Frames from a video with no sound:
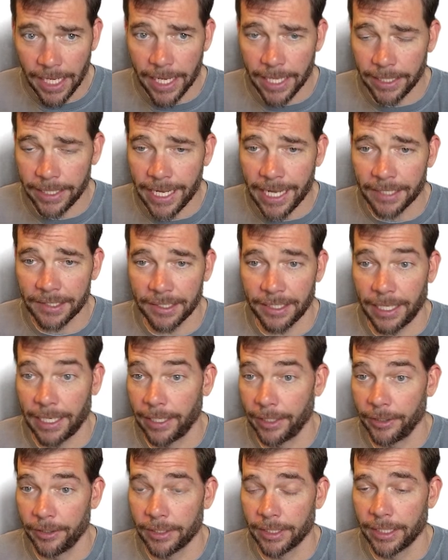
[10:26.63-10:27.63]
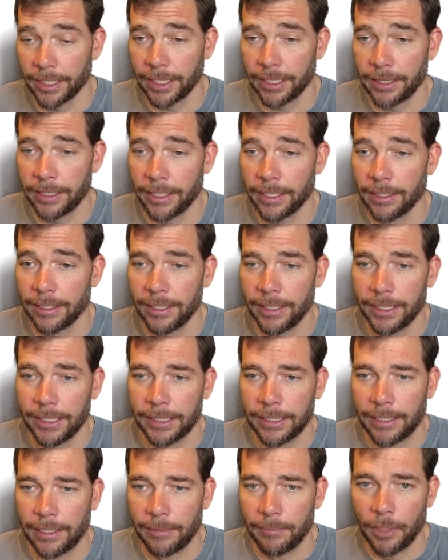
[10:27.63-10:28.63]
and that's how you can get there.
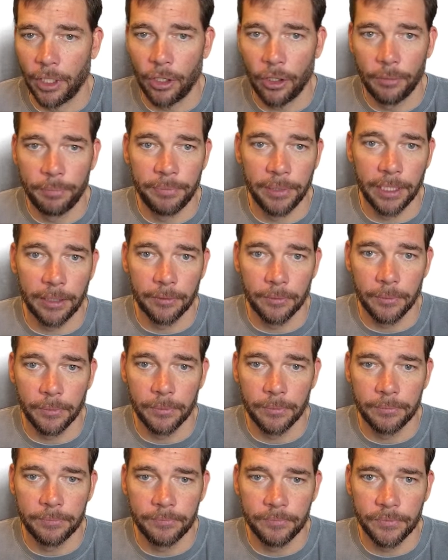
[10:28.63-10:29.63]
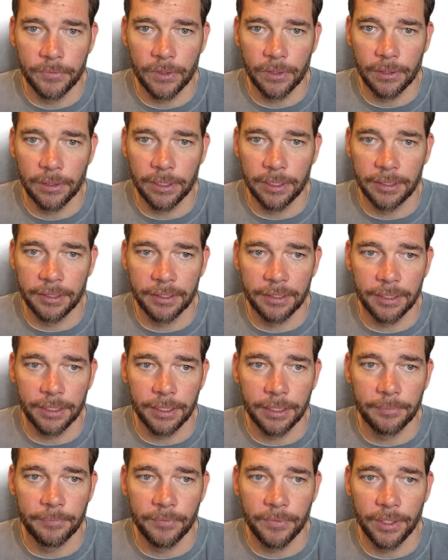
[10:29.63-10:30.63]
I'm hoping, let's
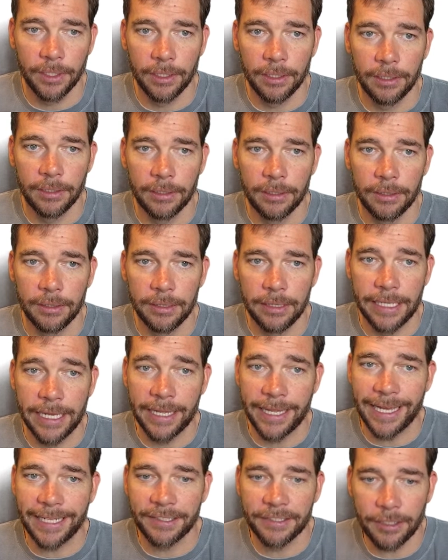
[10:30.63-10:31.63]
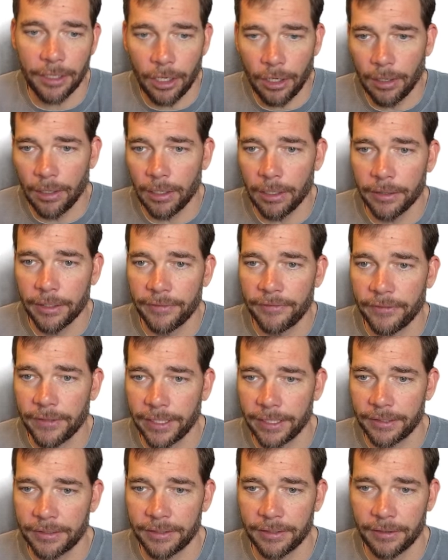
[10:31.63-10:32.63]
see. Now that's all the
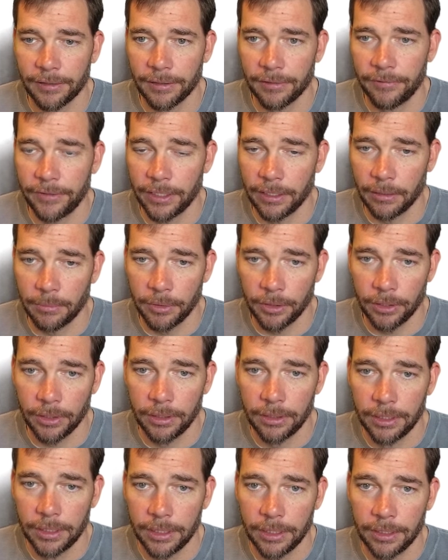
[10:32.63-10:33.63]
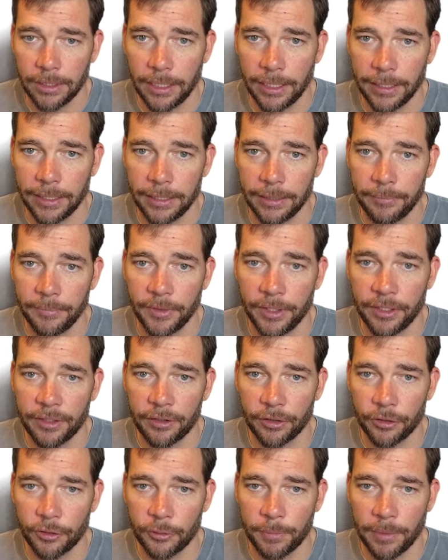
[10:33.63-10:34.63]
flights that are available. The
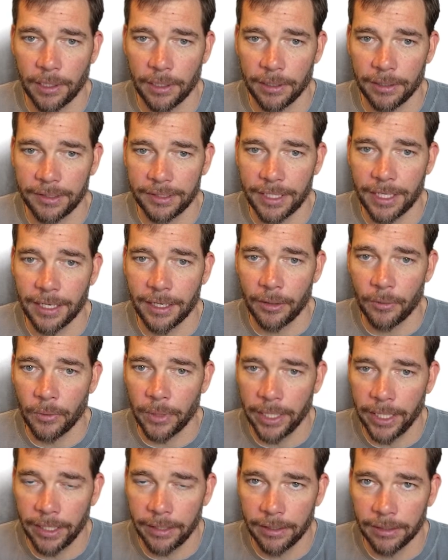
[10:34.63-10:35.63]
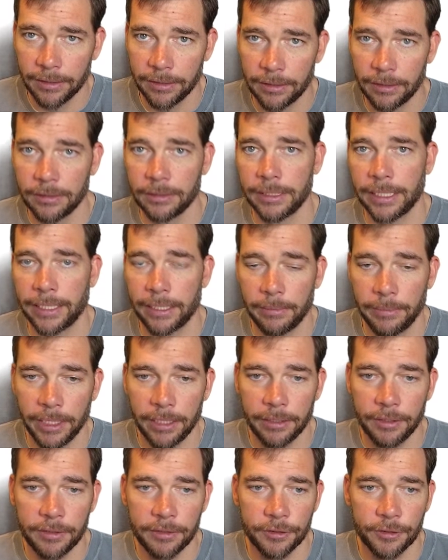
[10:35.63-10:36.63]
search bar has gone away, the little
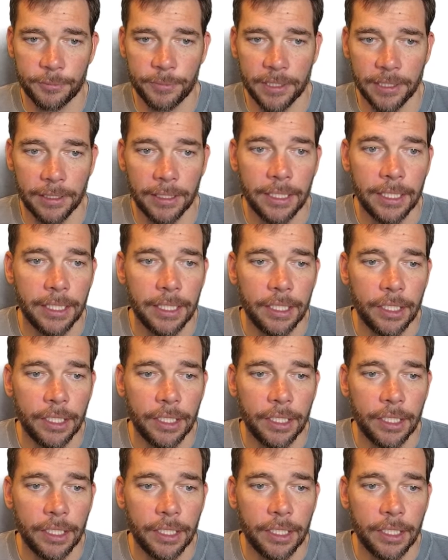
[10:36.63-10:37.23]
animated search bar.